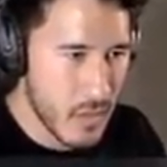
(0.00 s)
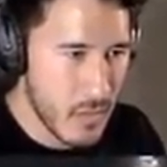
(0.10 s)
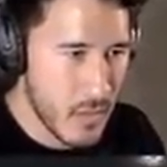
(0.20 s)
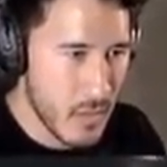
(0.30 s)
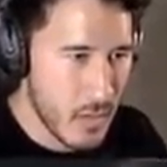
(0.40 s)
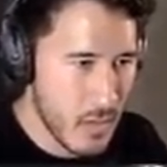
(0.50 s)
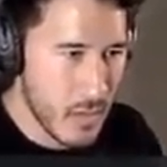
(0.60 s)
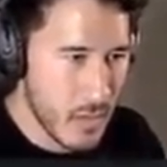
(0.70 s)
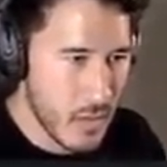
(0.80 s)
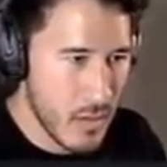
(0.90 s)

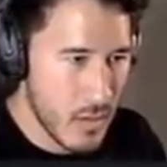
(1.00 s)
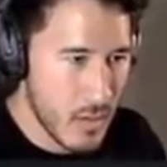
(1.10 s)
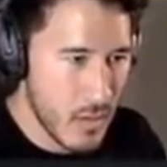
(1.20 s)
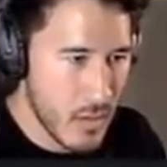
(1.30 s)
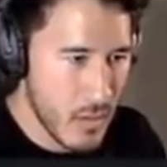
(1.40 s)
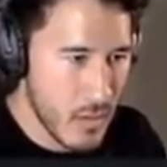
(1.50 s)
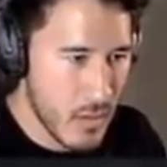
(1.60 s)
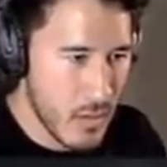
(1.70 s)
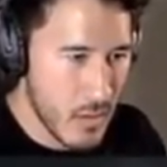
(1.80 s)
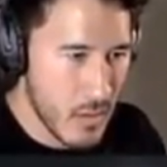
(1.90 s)

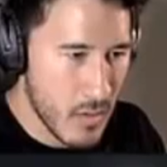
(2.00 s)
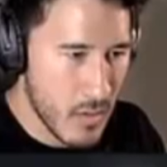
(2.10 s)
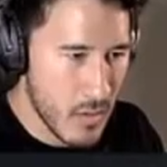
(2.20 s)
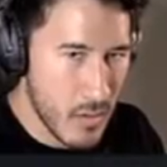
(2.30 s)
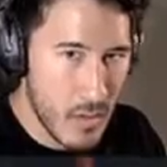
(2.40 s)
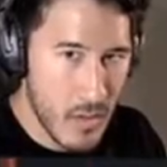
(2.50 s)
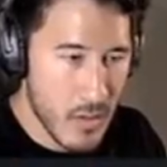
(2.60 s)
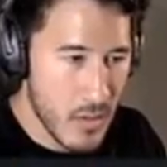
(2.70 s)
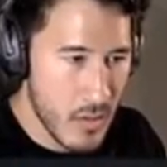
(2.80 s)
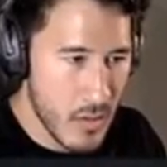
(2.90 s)

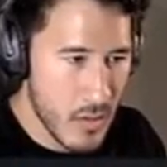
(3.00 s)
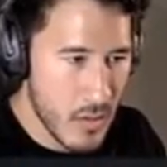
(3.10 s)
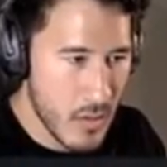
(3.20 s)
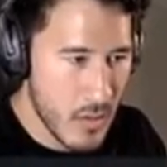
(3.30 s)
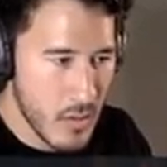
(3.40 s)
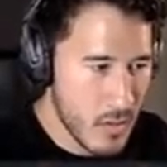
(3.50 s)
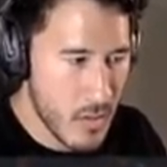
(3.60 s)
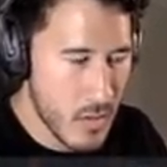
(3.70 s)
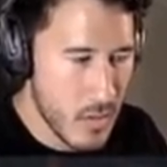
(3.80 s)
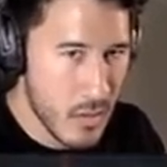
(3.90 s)

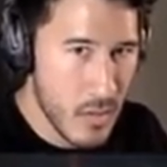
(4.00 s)
The person shown says nothing.